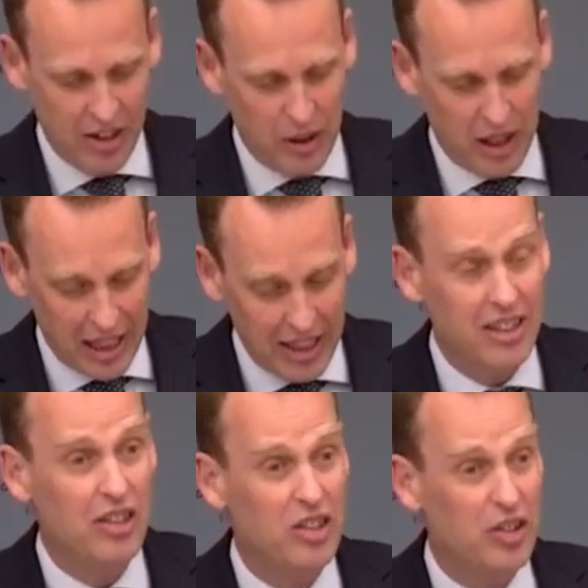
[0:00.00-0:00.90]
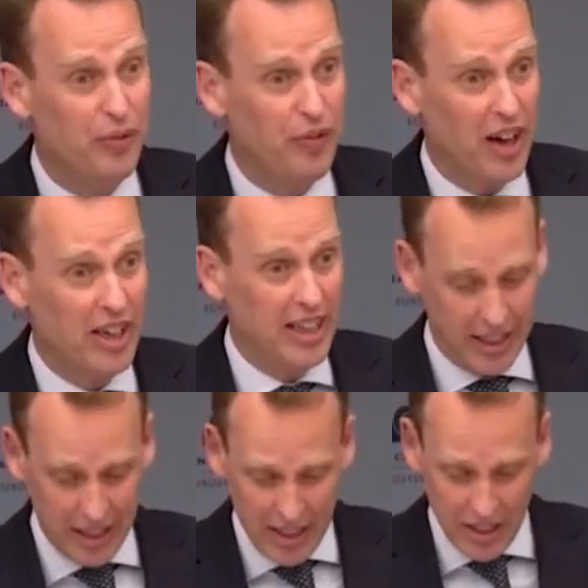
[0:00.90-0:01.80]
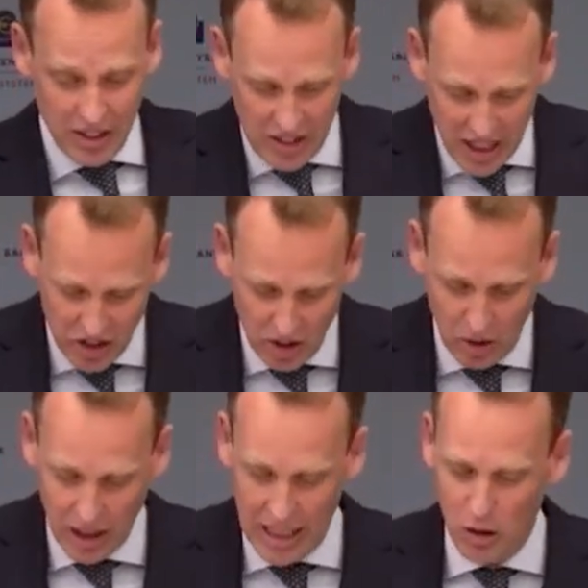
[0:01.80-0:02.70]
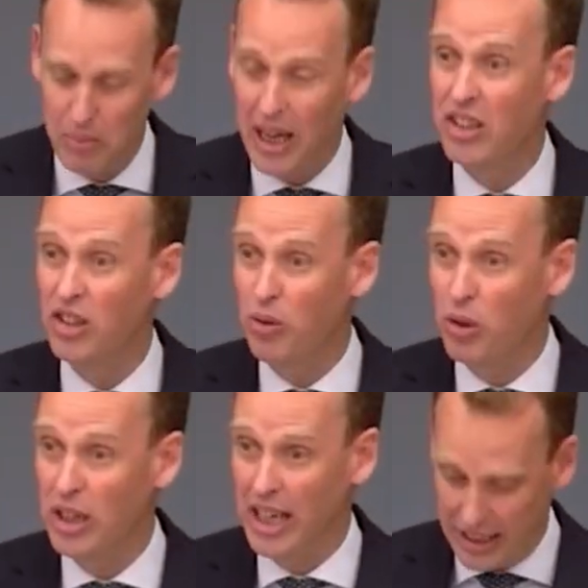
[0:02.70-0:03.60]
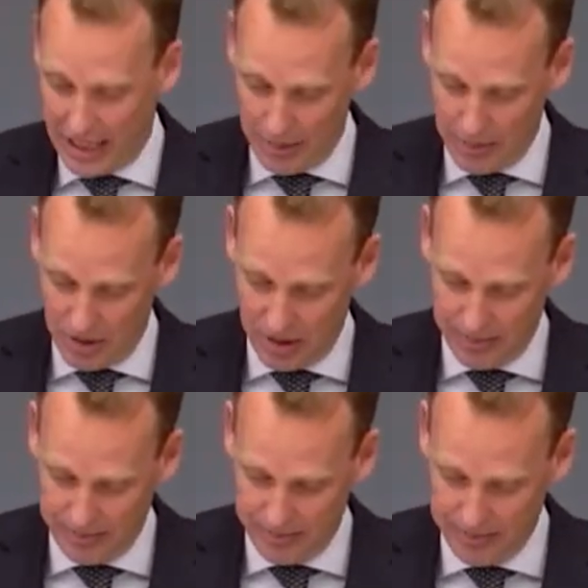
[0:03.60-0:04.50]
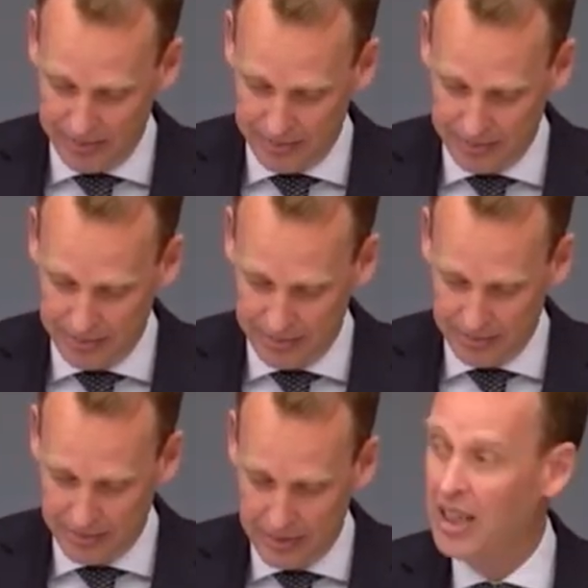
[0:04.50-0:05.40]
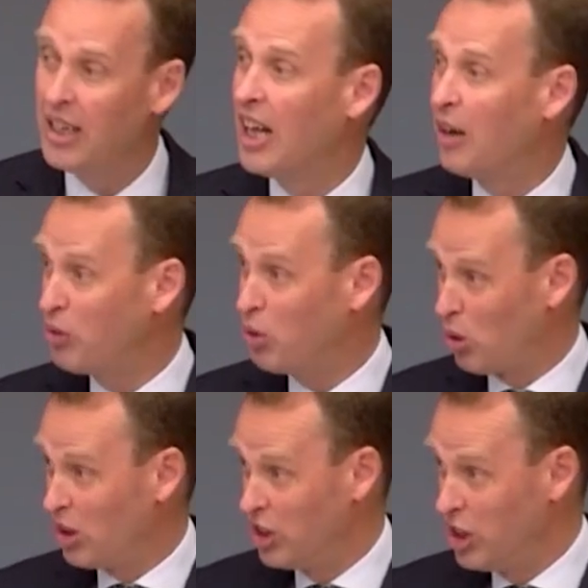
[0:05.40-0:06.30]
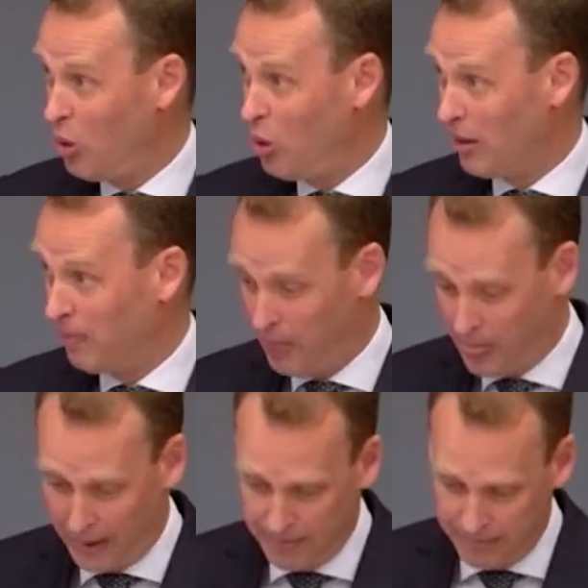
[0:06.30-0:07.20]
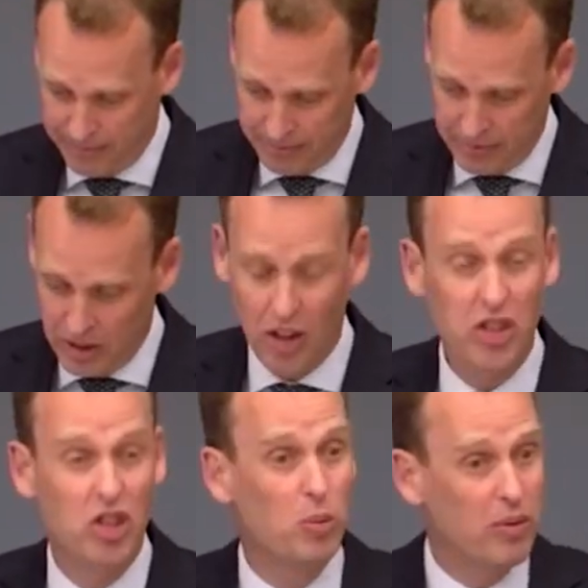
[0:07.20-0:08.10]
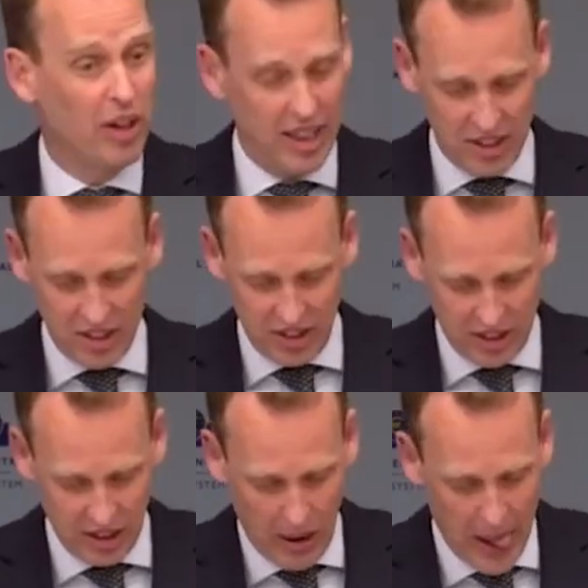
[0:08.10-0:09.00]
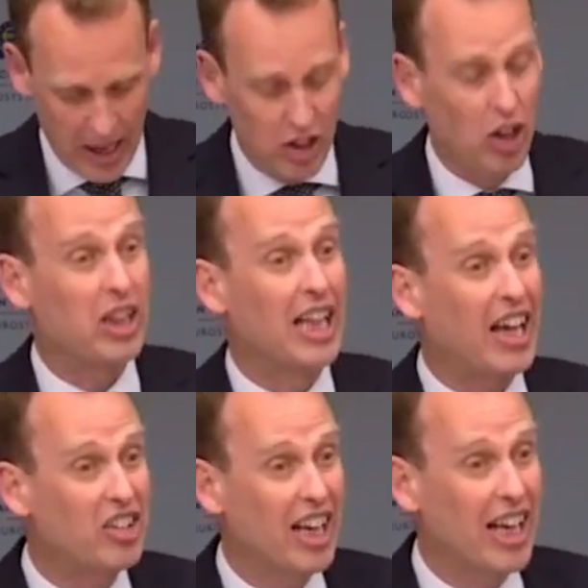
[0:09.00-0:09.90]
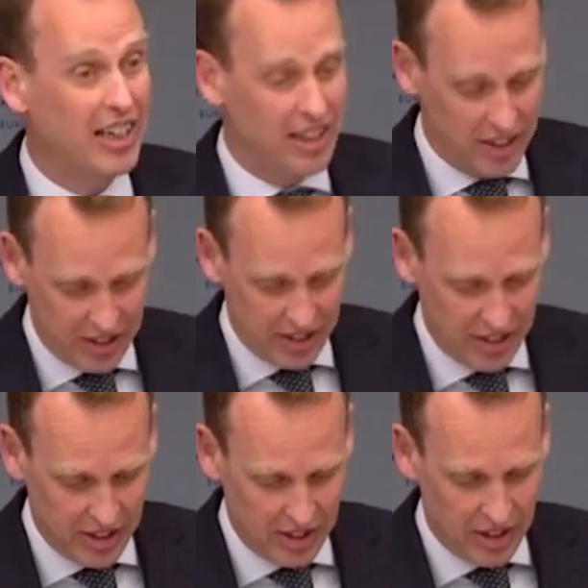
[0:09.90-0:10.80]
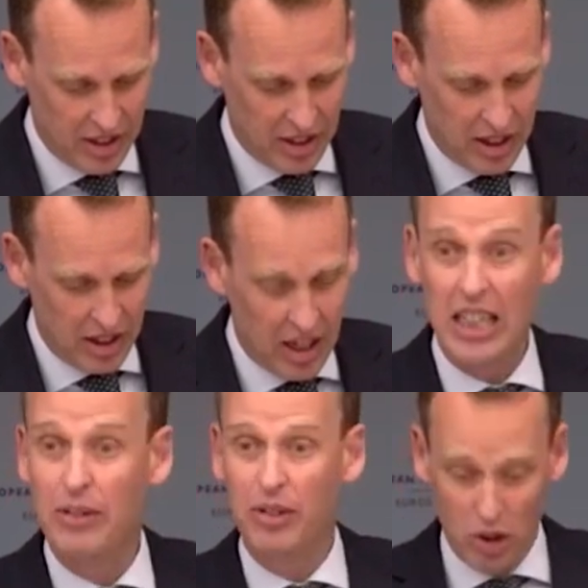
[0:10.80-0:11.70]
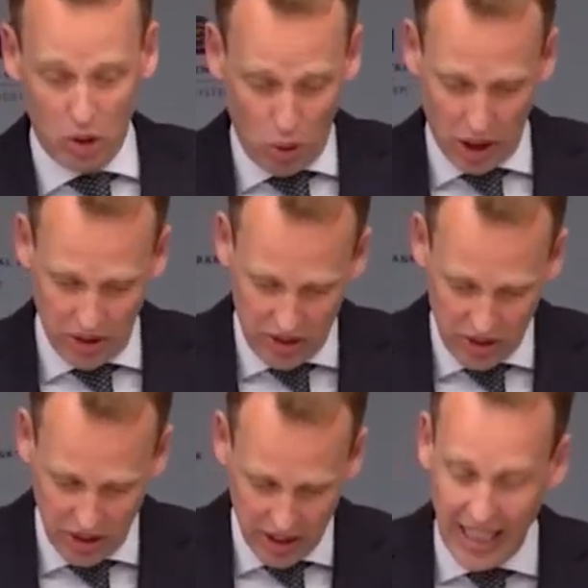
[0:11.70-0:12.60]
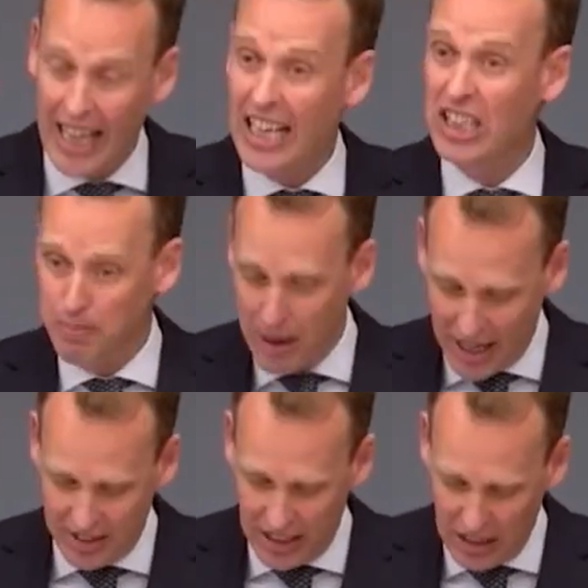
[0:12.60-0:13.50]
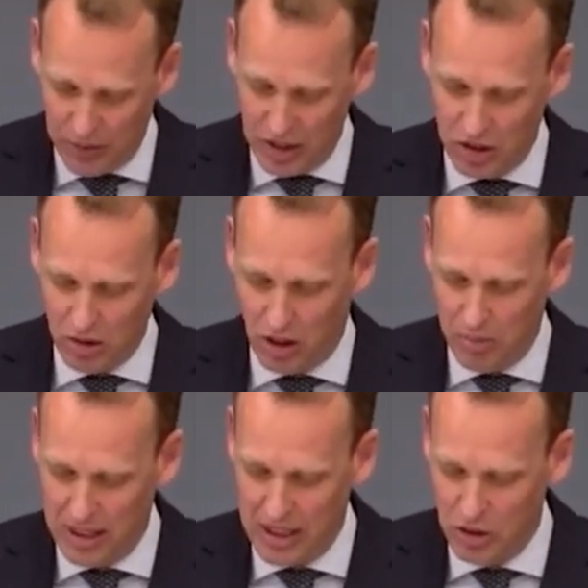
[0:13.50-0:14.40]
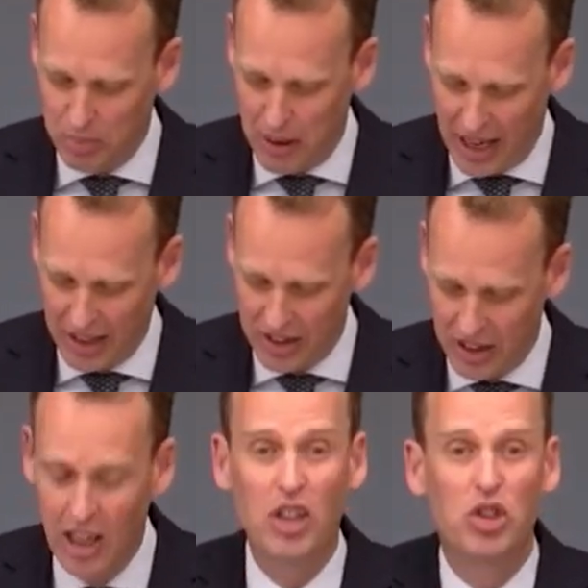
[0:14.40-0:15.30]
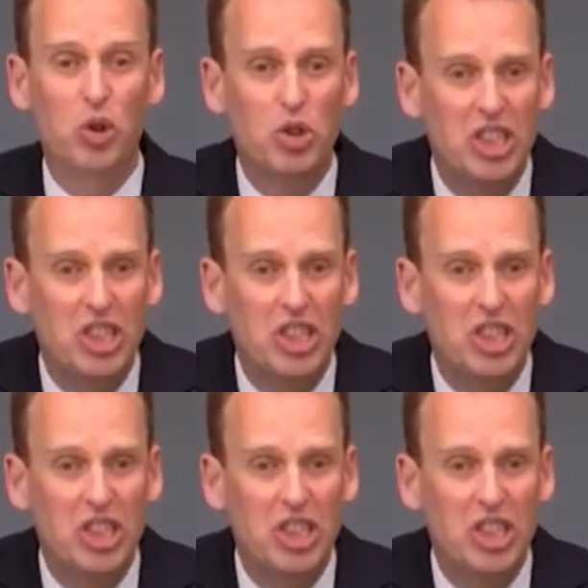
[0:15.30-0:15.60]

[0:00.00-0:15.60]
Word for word: with litigants finding additional legal basis for their claims. Now, of course, no one, not supervisors, not legislators, not even the courts can expect individual companies or banks to